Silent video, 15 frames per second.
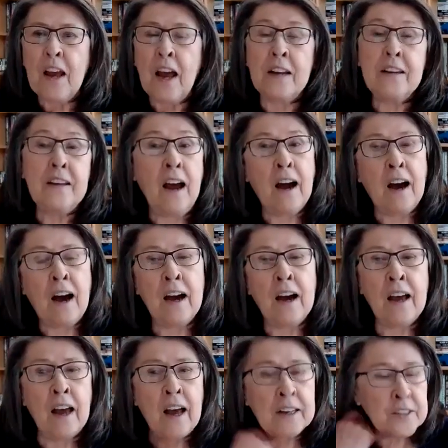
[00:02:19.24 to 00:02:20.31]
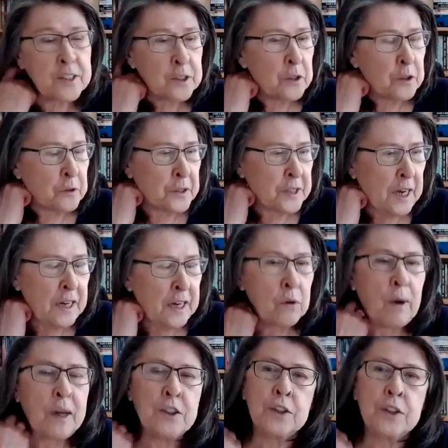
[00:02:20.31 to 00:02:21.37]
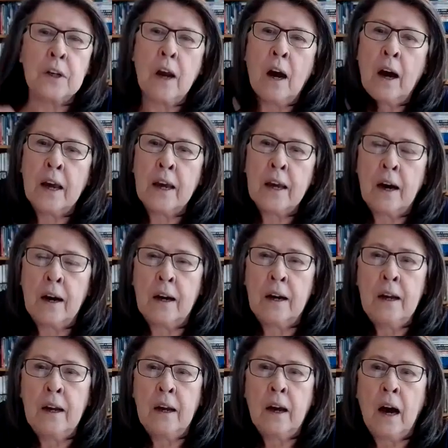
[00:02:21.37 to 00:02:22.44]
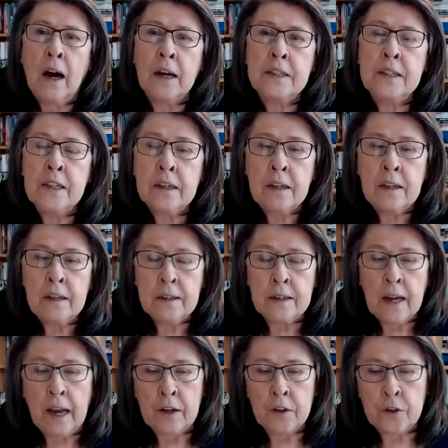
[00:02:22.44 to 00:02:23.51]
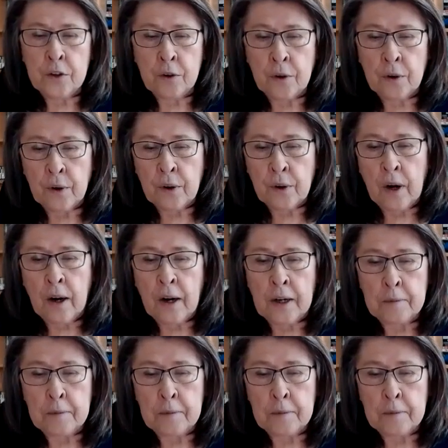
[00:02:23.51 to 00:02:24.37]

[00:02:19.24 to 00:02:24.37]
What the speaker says: And yeah, as to your second question, I did enter